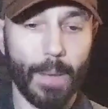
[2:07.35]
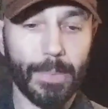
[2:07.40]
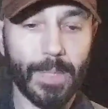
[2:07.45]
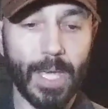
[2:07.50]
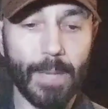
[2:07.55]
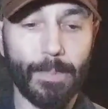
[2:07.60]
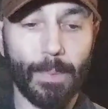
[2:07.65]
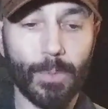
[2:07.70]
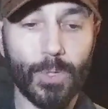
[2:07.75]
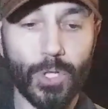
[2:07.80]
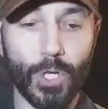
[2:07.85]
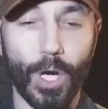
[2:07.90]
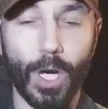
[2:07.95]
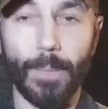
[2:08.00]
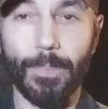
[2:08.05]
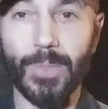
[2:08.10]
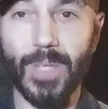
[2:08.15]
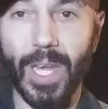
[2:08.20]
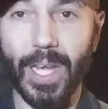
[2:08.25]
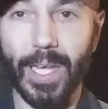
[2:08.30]
Keep them
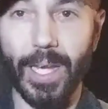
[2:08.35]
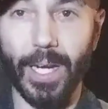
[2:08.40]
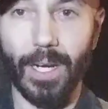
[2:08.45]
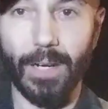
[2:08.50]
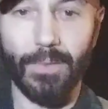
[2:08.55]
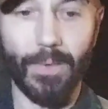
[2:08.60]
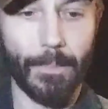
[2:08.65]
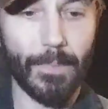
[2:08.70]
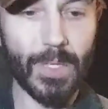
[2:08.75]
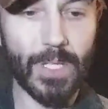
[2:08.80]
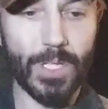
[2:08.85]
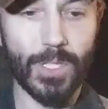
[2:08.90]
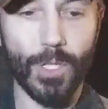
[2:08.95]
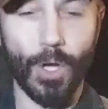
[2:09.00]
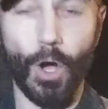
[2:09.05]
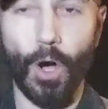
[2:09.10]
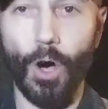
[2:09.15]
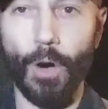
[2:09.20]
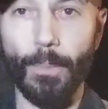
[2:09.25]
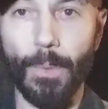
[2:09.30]
sharp. Take care of them. This is
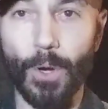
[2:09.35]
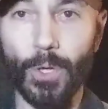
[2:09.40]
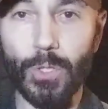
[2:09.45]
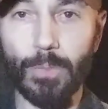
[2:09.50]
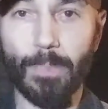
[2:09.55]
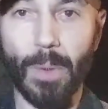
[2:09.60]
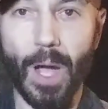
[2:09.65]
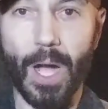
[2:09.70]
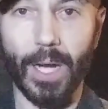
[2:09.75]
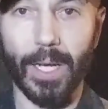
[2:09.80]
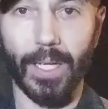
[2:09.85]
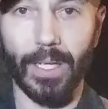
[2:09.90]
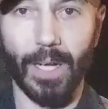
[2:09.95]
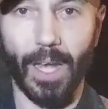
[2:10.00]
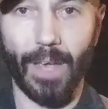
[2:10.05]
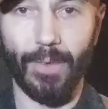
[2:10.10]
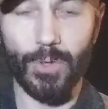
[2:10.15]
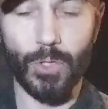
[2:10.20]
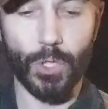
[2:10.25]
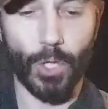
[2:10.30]
almost pocket
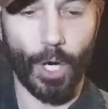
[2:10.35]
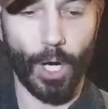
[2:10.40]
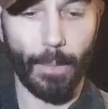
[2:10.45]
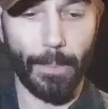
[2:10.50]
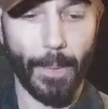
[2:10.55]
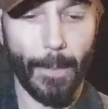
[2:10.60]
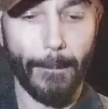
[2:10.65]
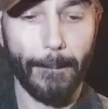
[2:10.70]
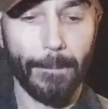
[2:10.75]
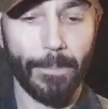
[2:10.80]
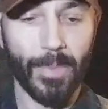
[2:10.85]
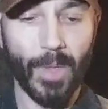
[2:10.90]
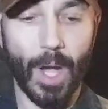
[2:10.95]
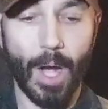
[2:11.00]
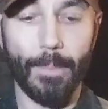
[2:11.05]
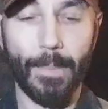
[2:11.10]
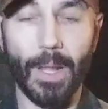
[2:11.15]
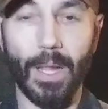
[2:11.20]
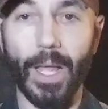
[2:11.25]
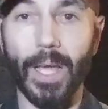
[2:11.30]
knife sharp.
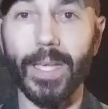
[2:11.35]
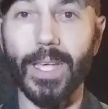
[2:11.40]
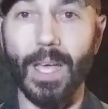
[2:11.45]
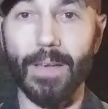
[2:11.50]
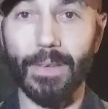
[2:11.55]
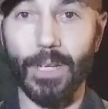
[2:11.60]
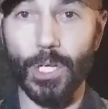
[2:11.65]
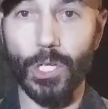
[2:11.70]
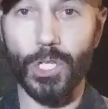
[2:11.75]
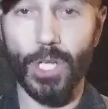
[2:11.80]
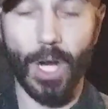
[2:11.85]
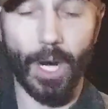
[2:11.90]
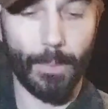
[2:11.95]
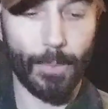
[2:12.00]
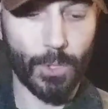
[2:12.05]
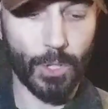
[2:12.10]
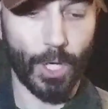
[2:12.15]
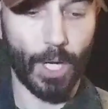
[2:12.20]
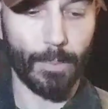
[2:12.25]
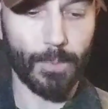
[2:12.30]
I like having a
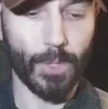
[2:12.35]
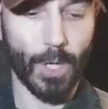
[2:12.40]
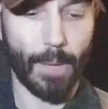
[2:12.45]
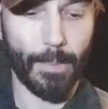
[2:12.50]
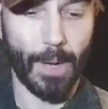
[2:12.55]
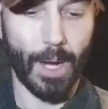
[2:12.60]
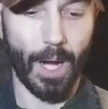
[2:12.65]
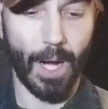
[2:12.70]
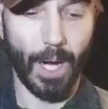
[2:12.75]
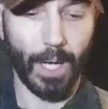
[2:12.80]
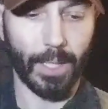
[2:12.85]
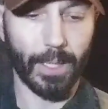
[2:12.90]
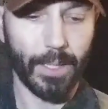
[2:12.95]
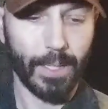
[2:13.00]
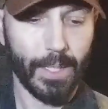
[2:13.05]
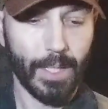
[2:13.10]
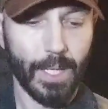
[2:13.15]
sharp tomahawk.